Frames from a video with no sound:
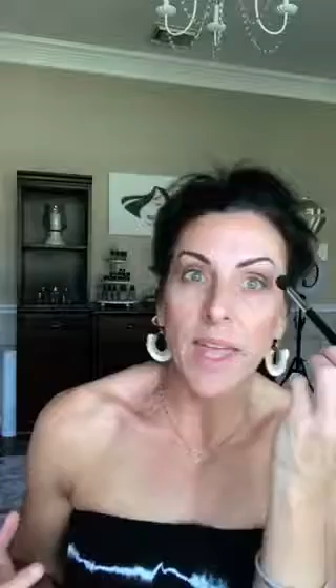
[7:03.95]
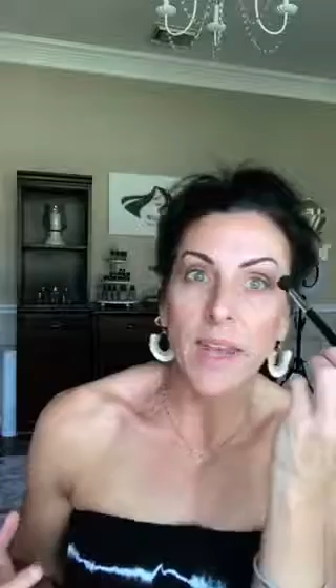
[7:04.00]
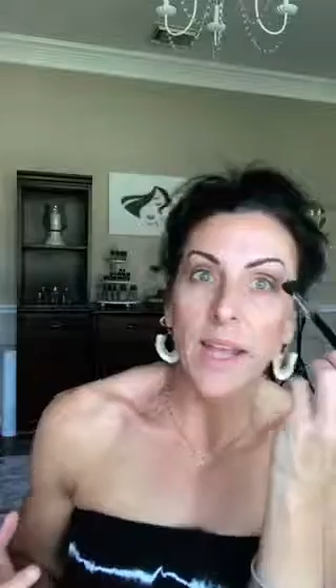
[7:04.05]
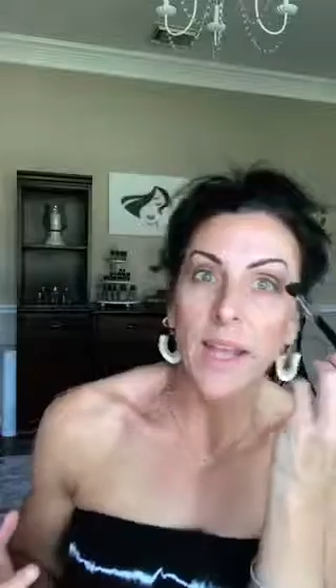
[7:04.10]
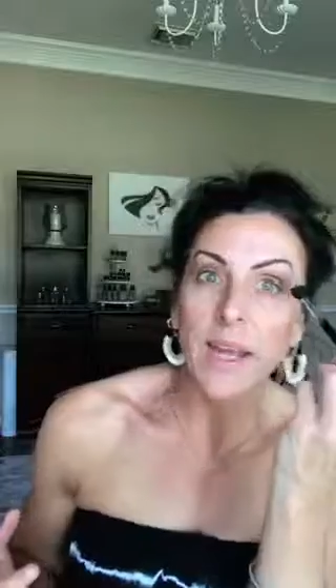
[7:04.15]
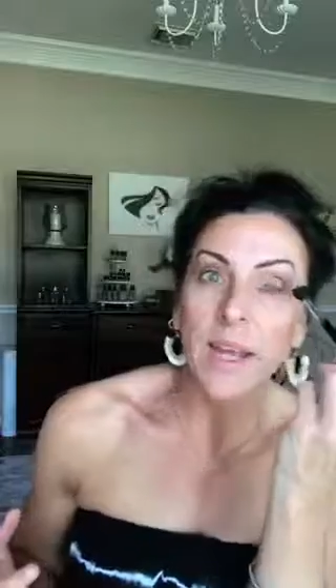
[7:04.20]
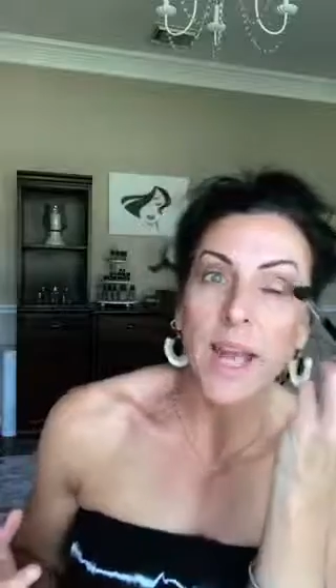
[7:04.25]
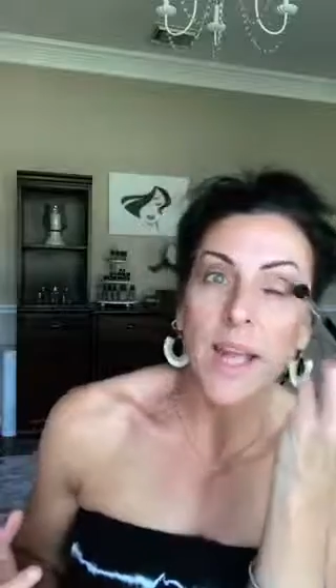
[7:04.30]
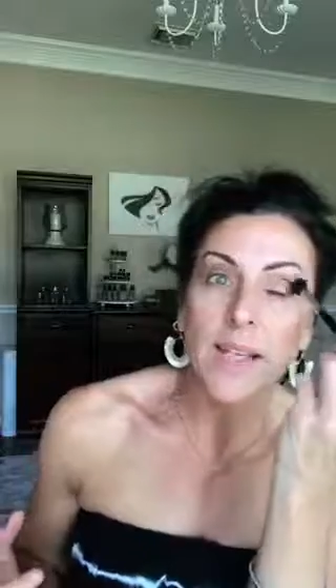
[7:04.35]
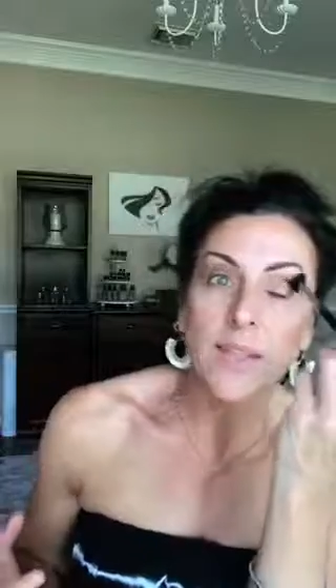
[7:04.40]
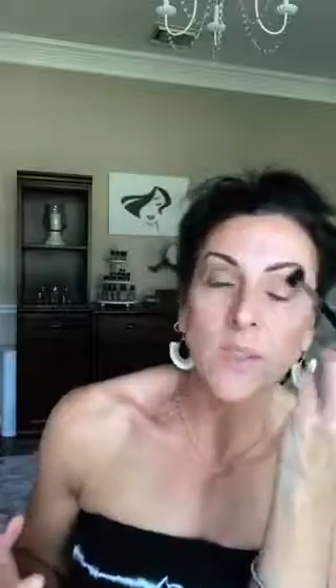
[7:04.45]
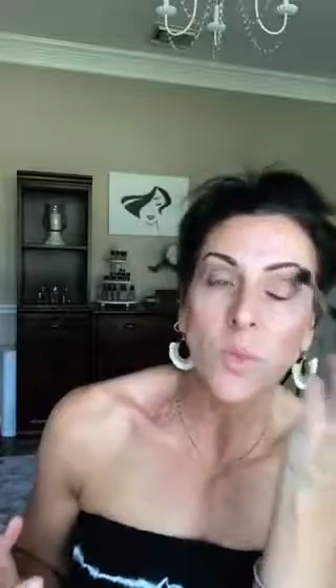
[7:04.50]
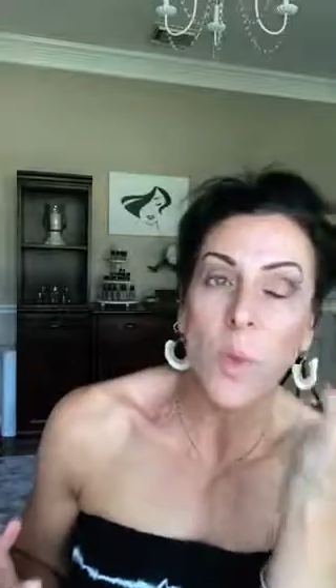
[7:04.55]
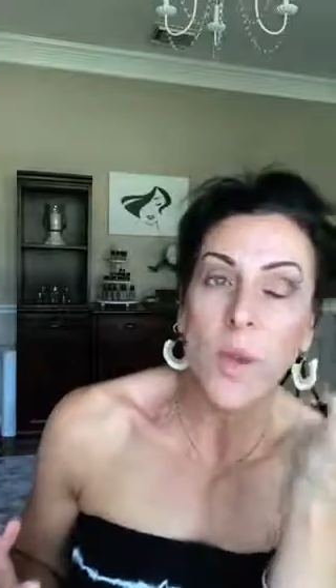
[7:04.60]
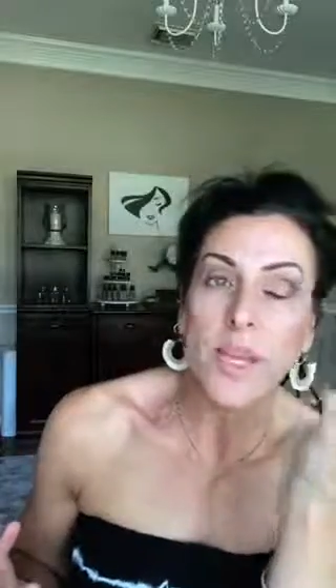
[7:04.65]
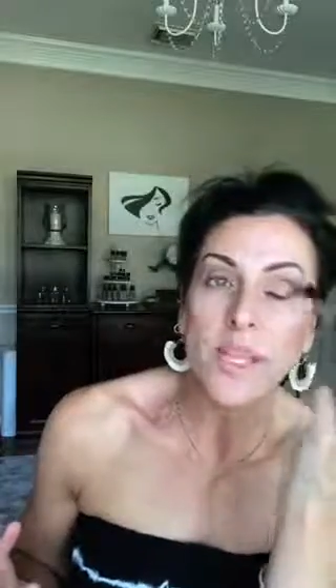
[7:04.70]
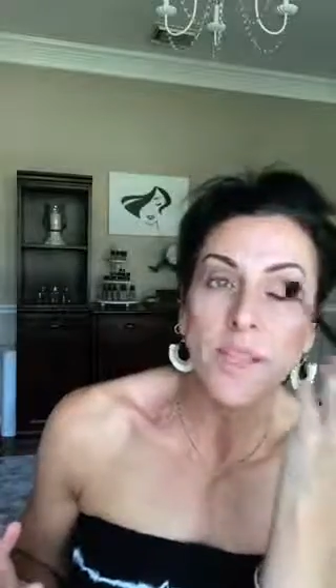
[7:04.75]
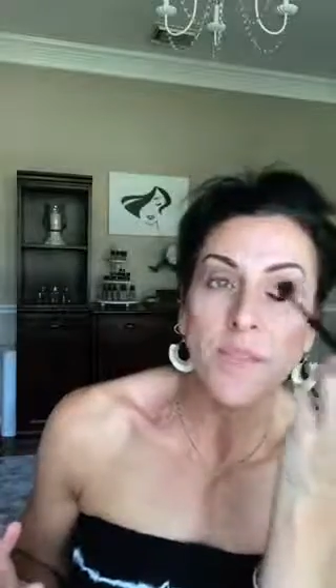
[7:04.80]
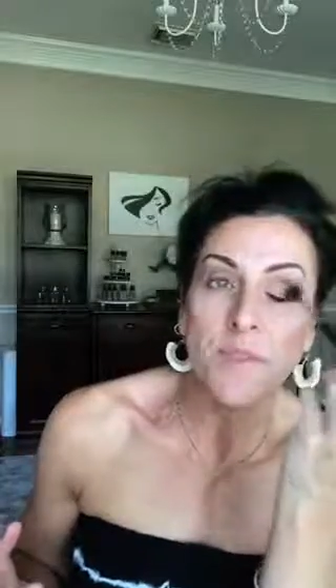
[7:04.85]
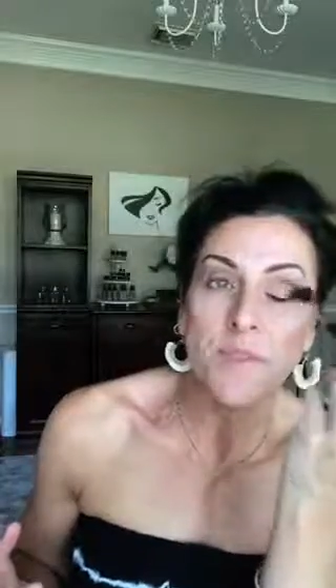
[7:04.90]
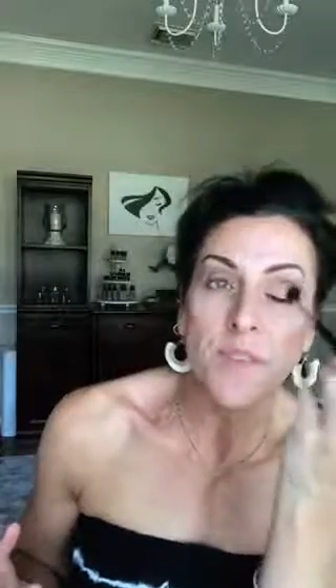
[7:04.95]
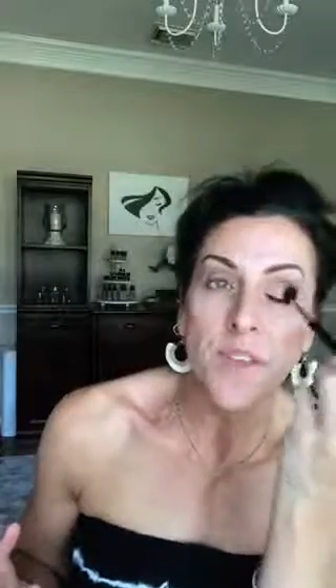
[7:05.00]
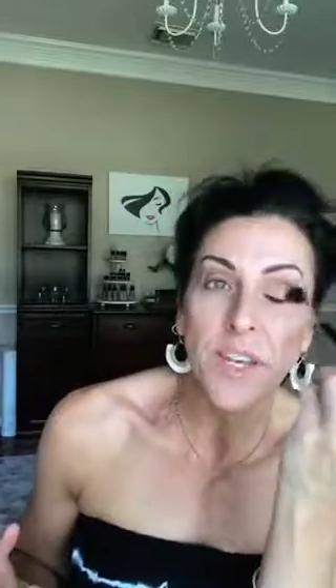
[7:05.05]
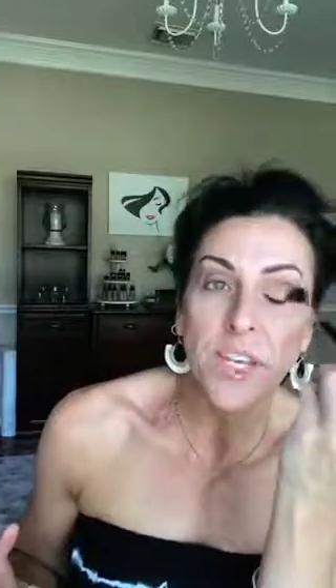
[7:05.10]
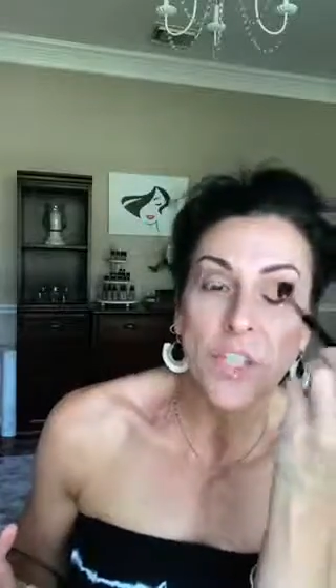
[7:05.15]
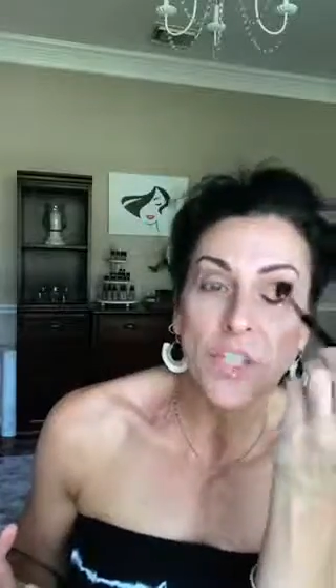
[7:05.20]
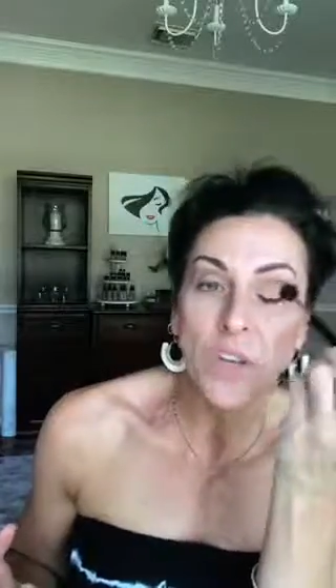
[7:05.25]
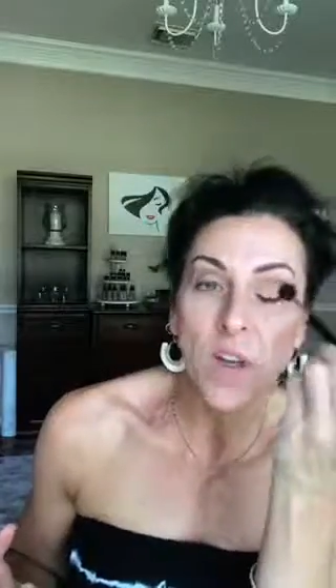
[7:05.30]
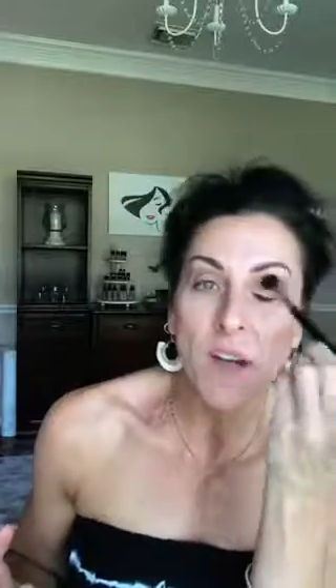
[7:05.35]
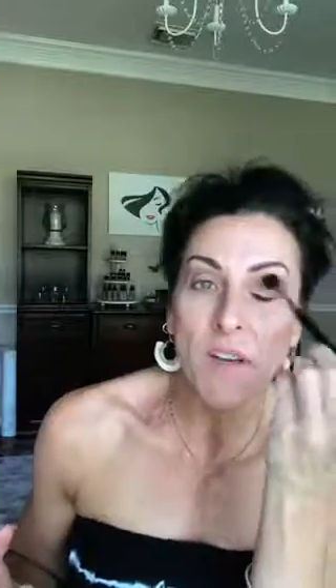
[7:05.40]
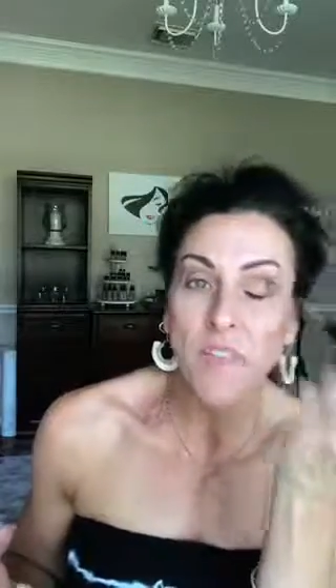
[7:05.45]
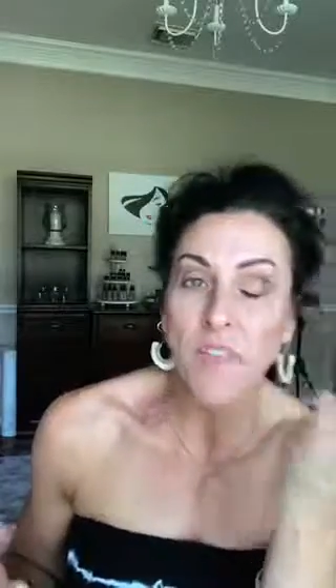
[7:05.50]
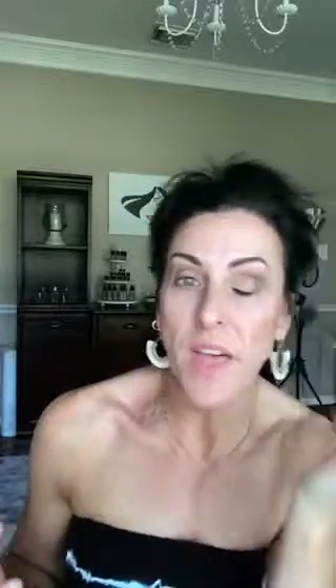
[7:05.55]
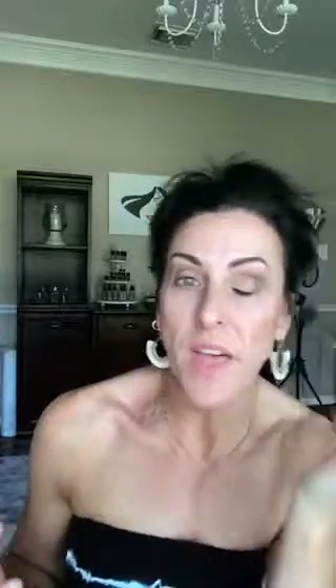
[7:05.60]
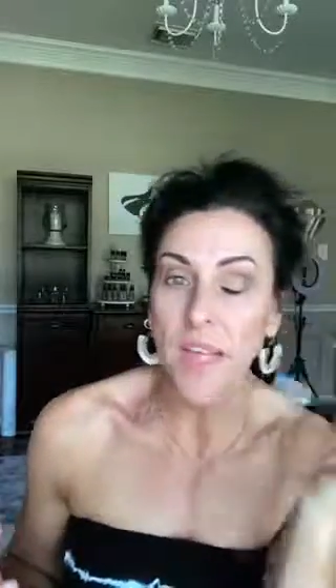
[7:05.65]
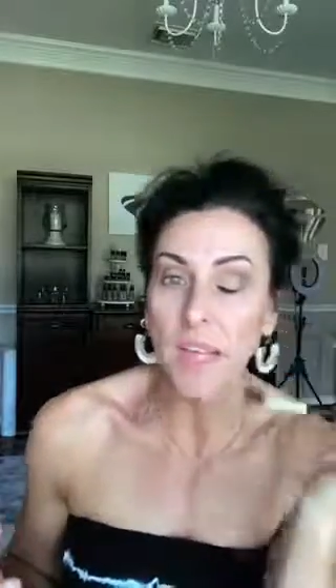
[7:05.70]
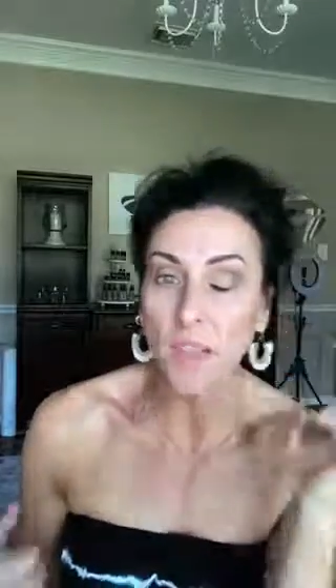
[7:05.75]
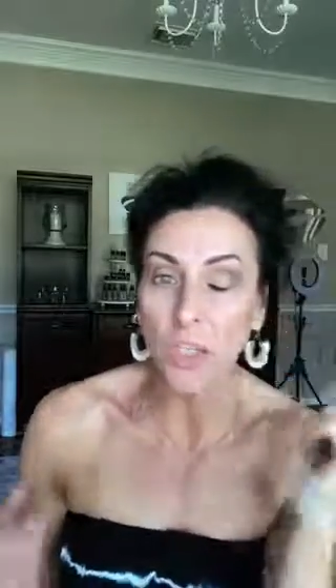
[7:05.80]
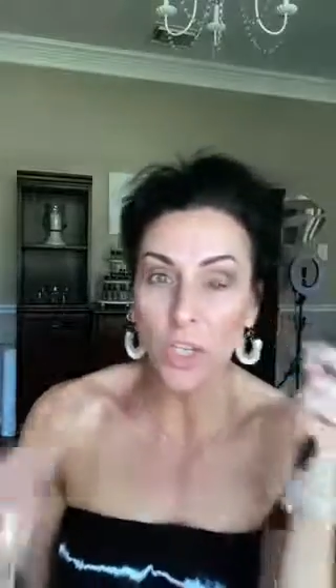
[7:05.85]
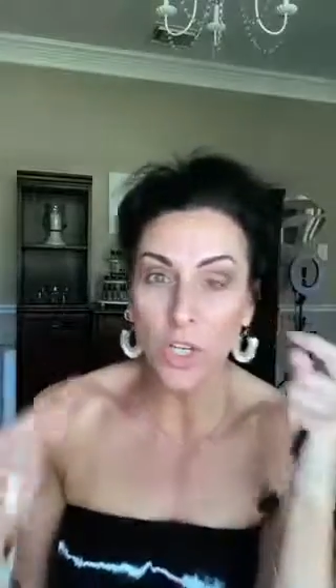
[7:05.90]
then a nice way to finish off
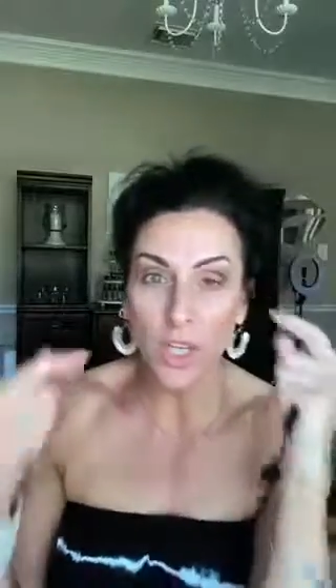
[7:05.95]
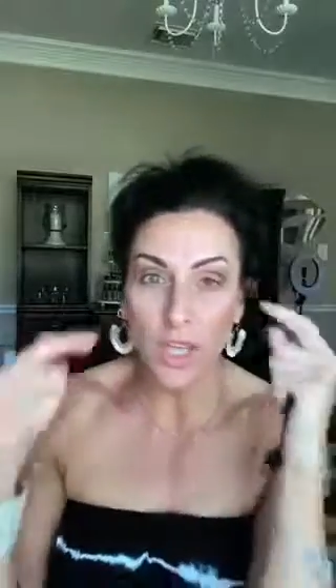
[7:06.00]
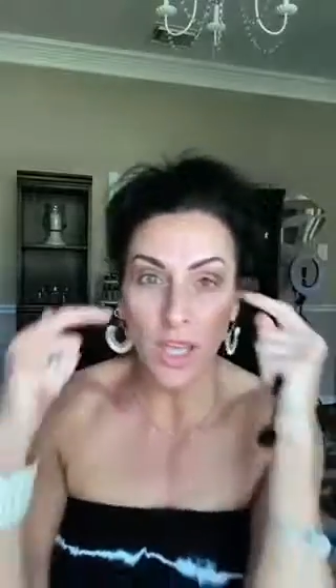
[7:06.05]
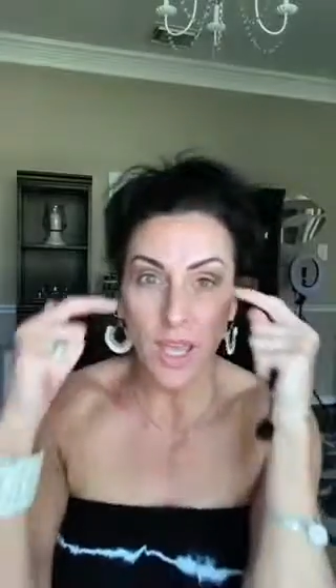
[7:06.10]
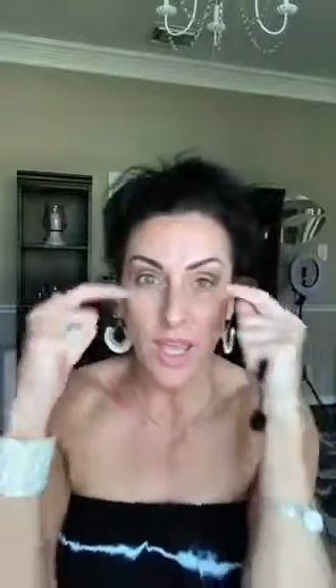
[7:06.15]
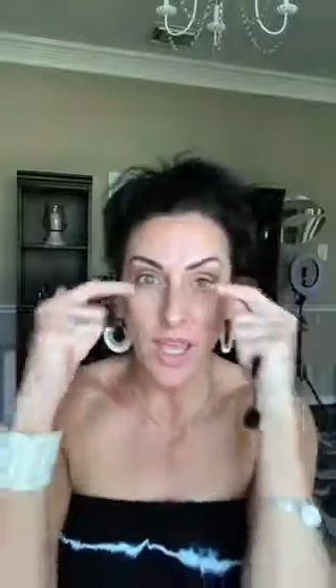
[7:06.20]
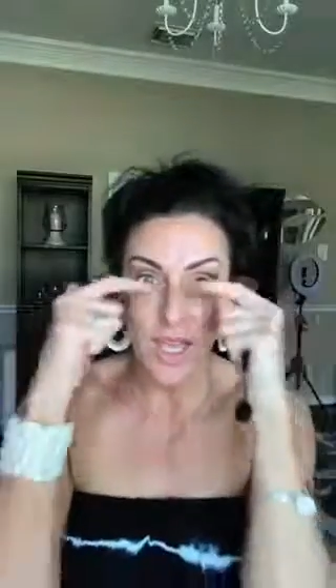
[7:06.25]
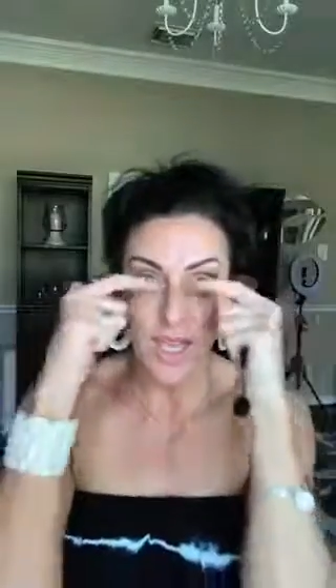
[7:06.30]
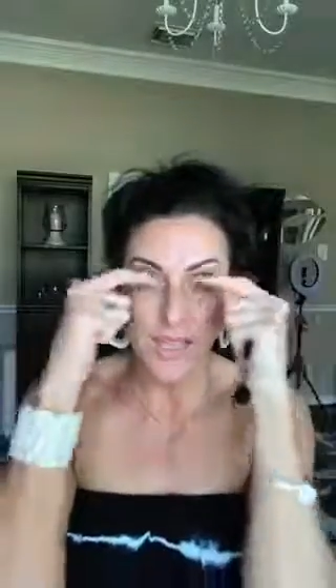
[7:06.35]
that look